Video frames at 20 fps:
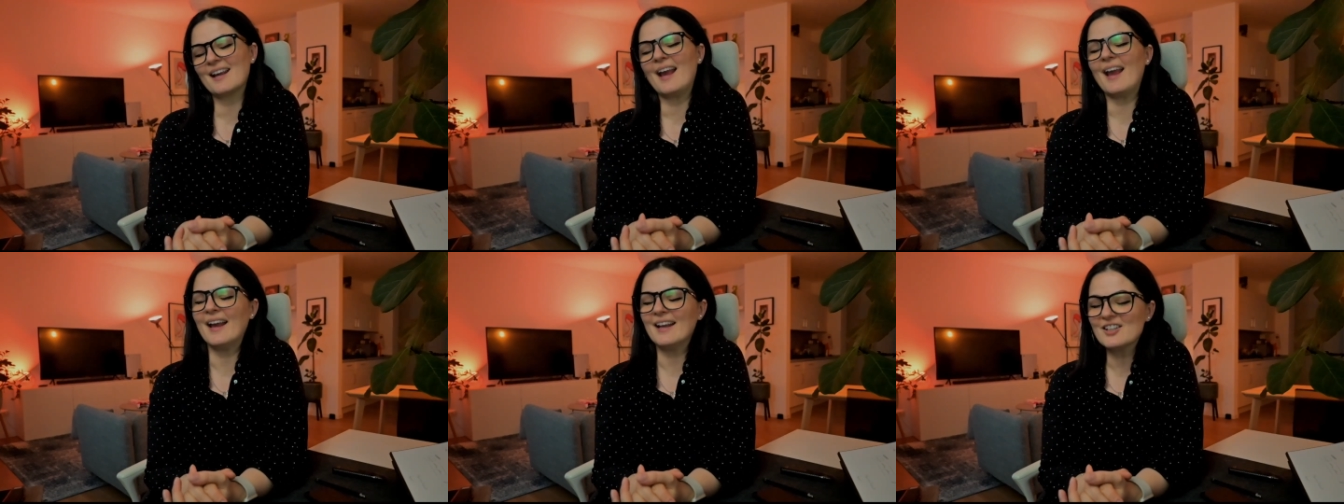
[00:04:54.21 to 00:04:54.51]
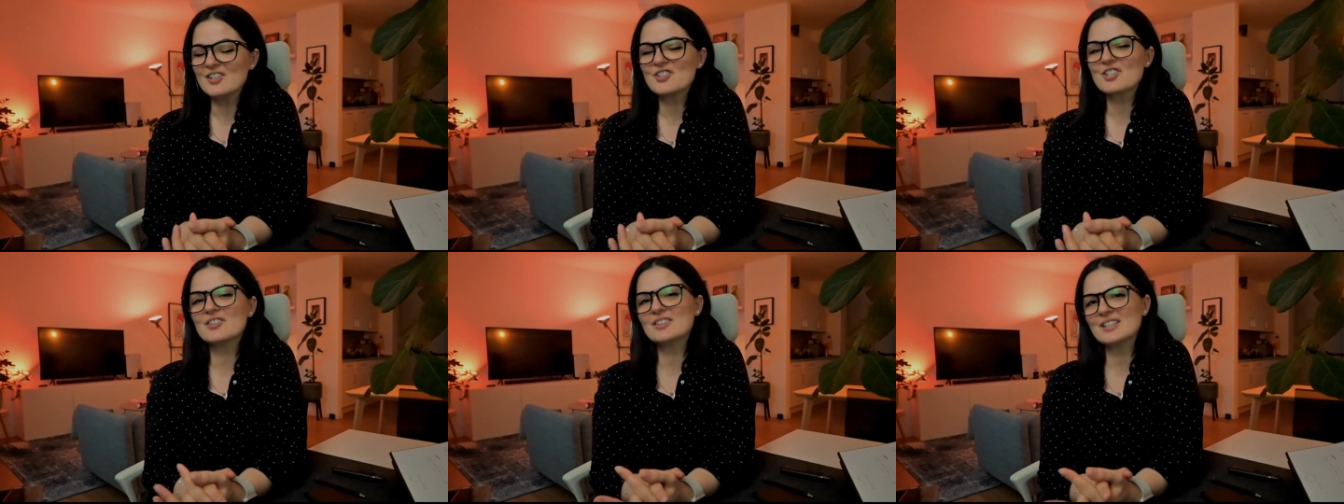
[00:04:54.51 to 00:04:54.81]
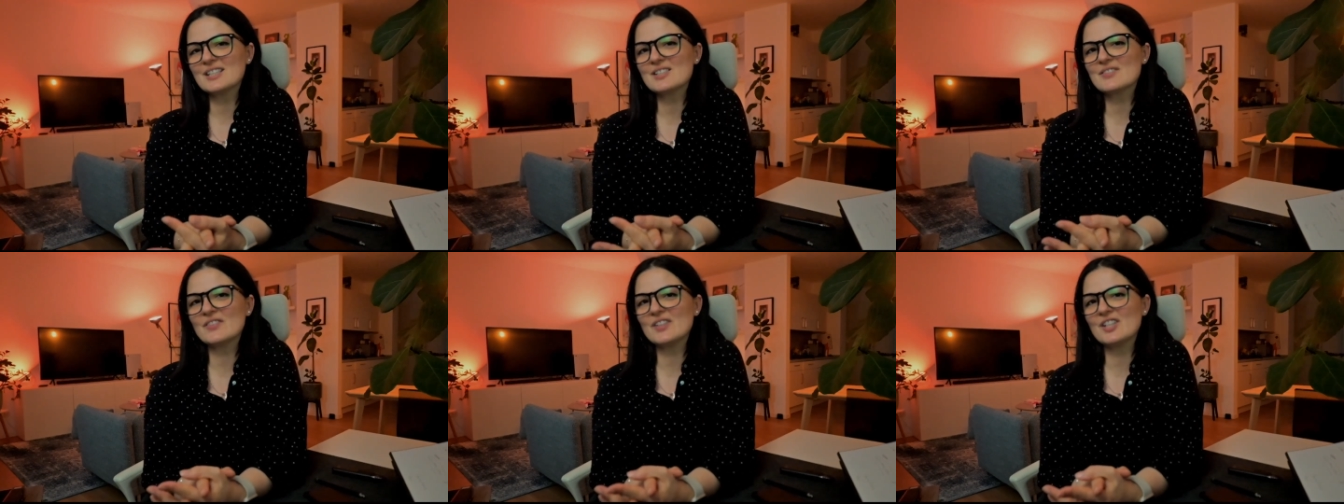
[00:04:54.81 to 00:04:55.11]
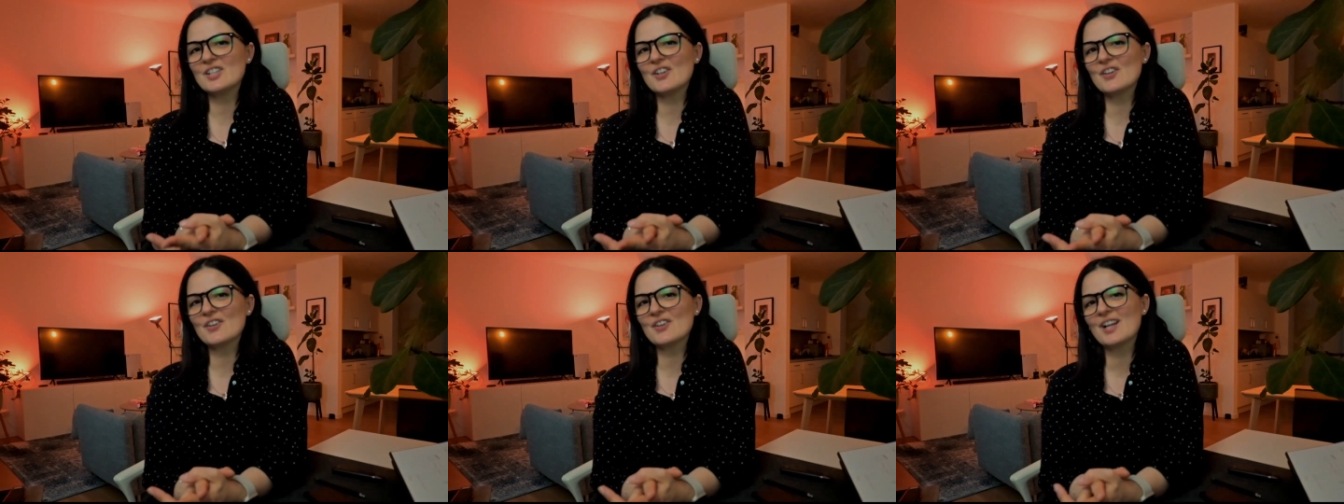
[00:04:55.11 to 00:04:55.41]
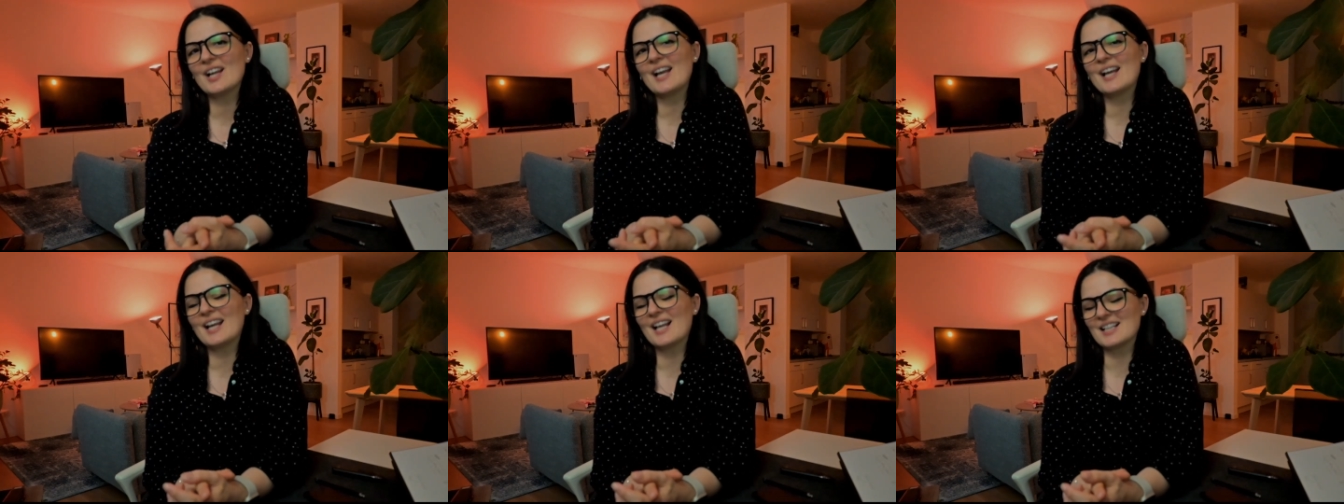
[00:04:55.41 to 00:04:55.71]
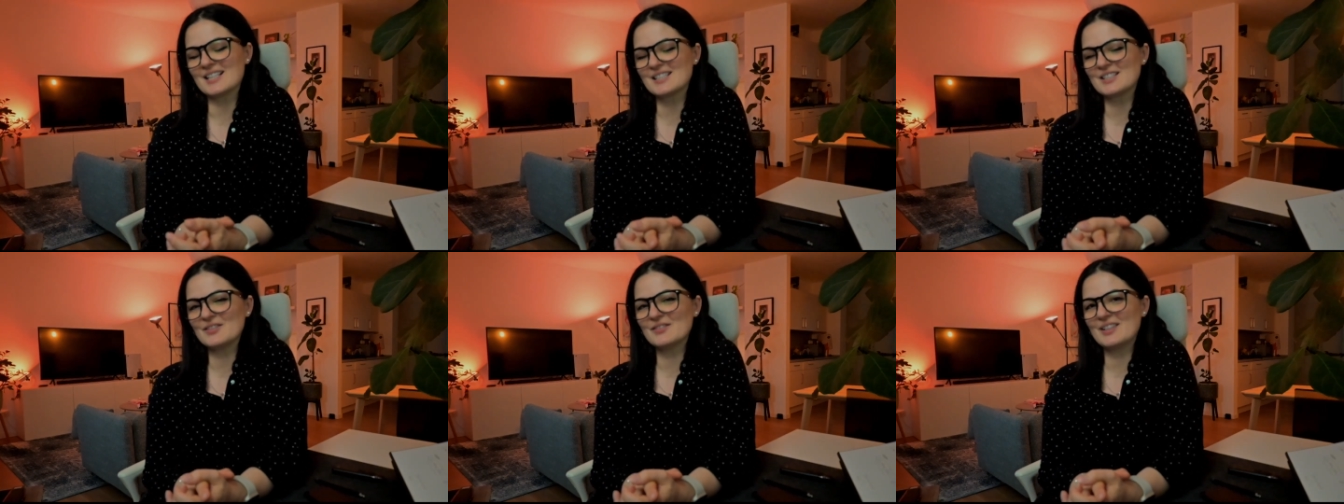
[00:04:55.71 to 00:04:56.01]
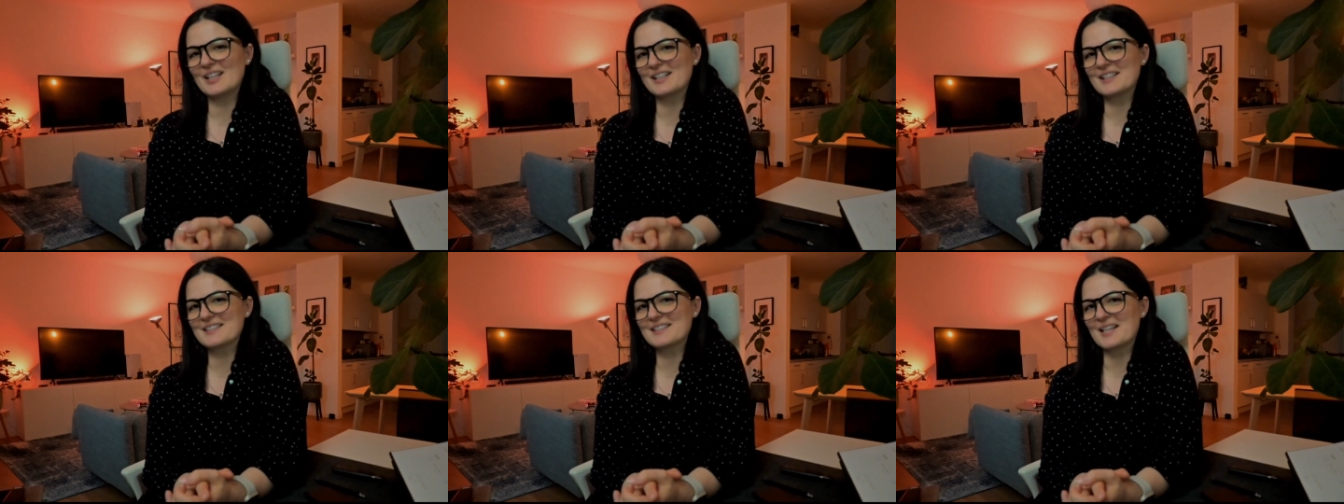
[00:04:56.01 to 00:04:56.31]
and sharing this video, and I'll see you
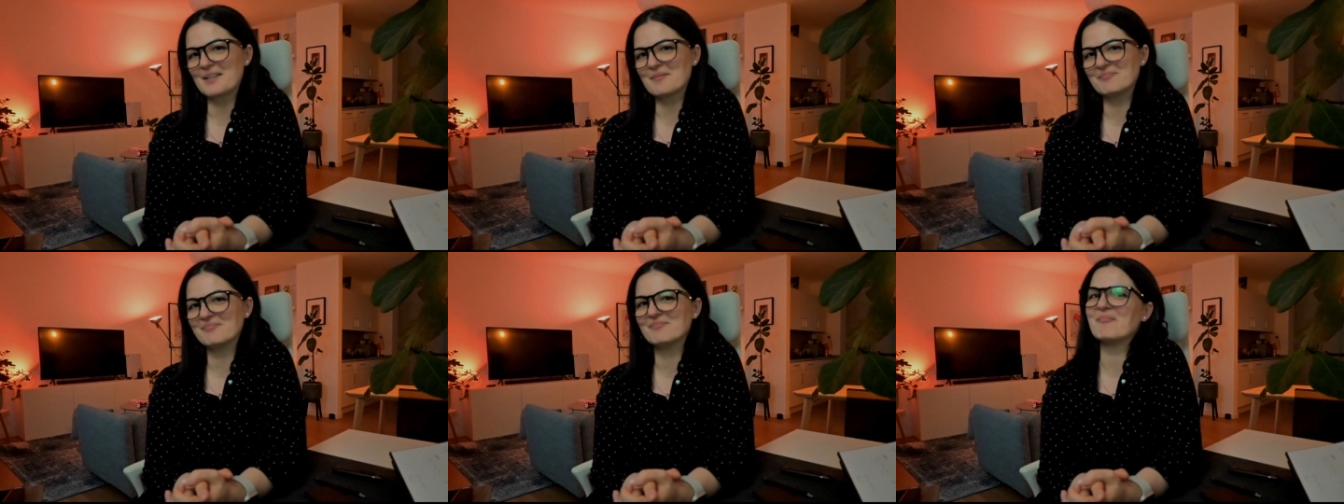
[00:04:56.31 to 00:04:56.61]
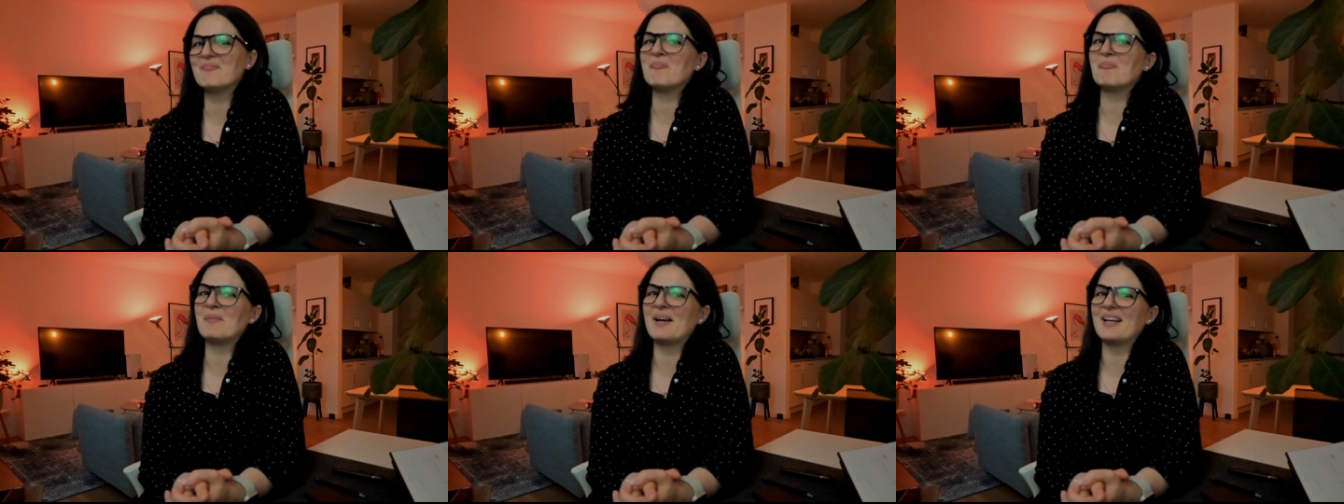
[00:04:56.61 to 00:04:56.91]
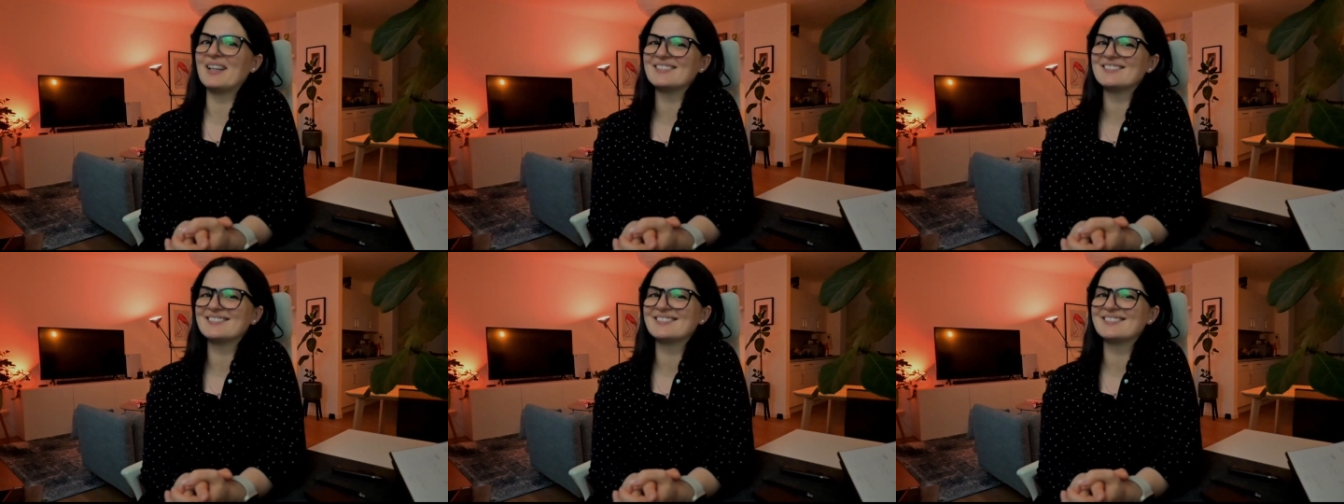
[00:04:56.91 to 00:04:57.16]
next time. Bye.